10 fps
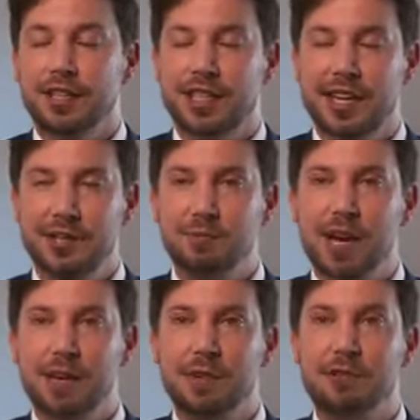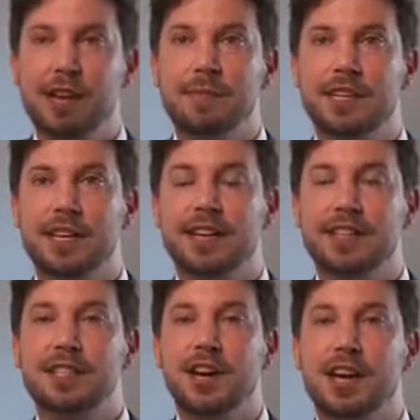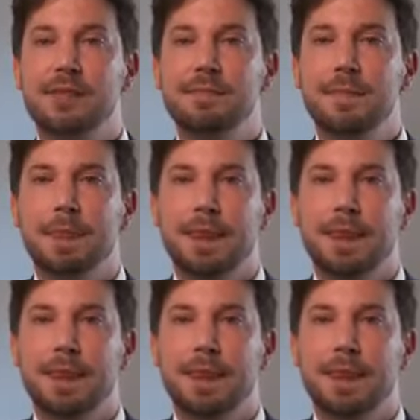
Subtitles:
Change one parameter at a time.